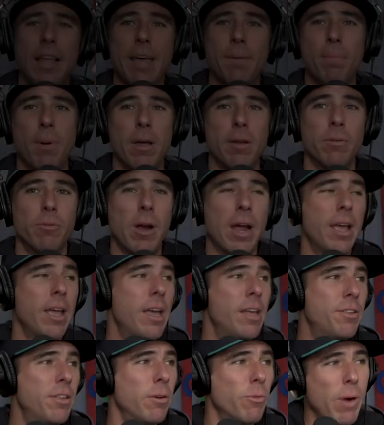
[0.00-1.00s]
like button? Right?
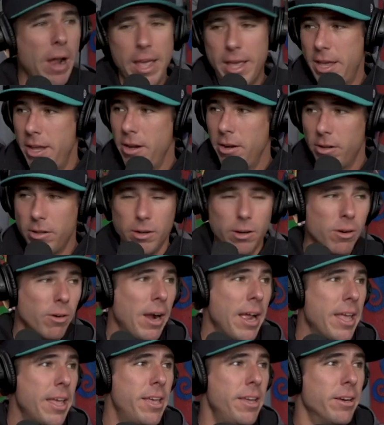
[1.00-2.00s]
Is it right here or
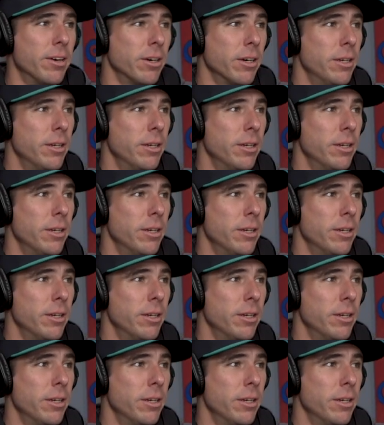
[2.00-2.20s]
right here?